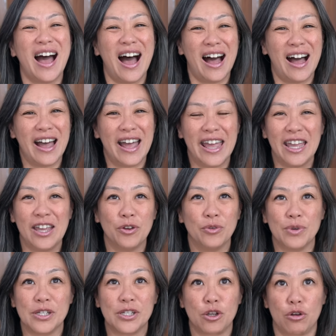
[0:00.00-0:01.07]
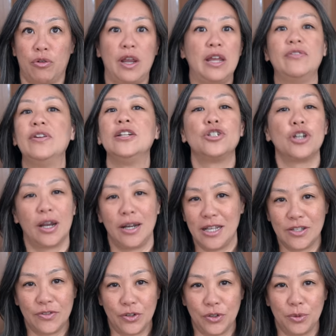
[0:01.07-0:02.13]
I was craving
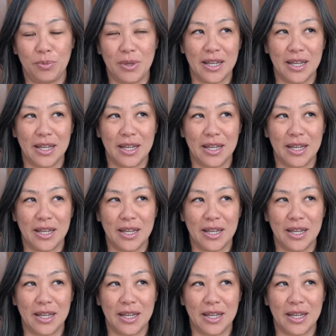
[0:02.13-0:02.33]
Chinese food